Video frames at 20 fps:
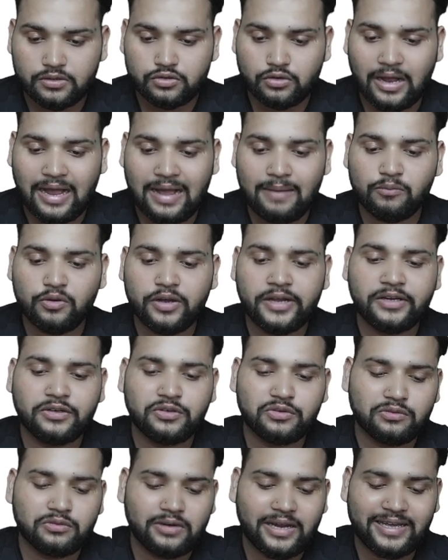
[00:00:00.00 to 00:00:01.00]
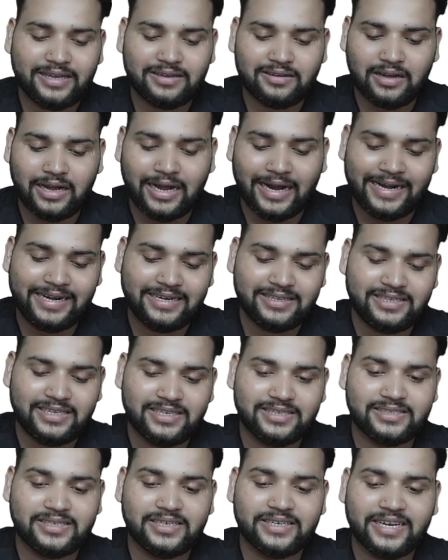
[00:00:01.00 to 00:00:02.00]
so I'm going to like hide
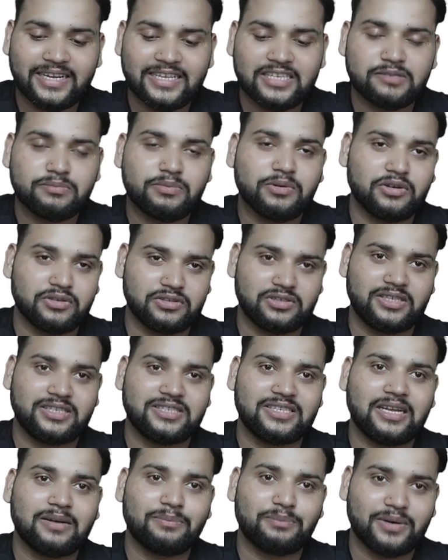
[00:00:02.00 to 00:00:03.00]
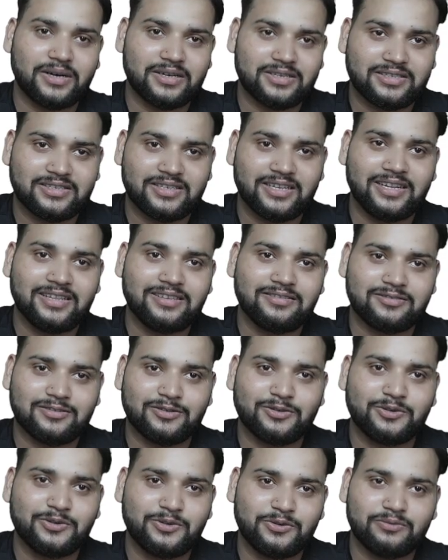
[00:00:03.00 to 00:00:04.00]
these details because these are personal.
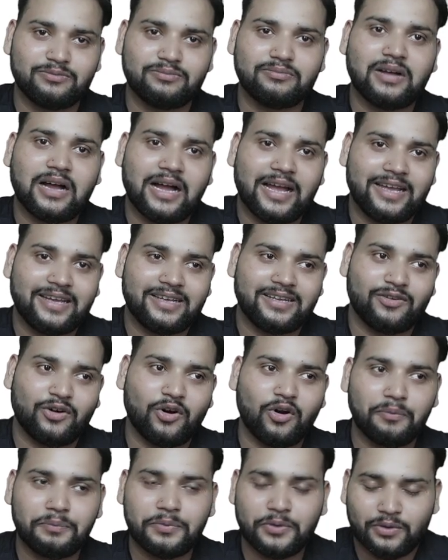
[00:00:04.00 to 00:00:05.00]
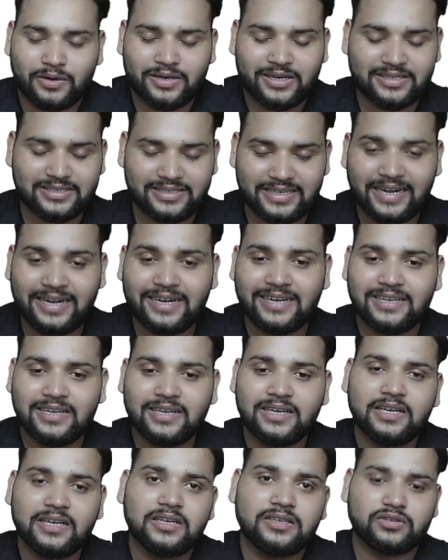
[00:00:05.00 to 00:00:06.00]
So I hope you understand.
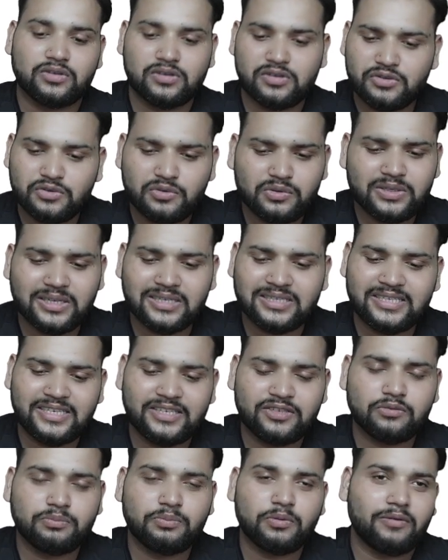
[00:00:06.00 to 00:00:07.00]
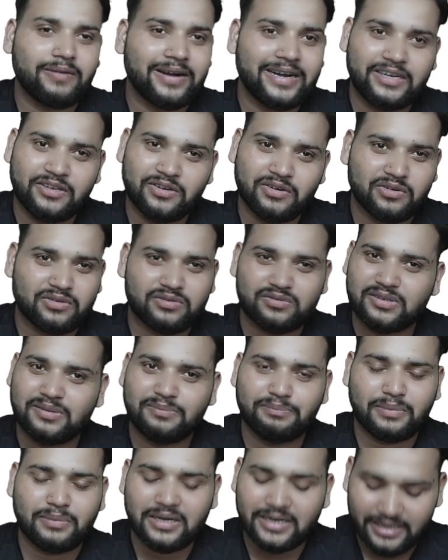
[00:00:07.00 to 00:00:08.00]
So you just need to provide your
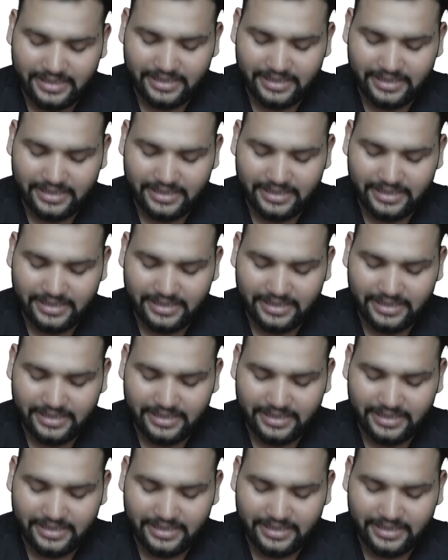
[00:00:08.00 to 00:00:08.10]
simple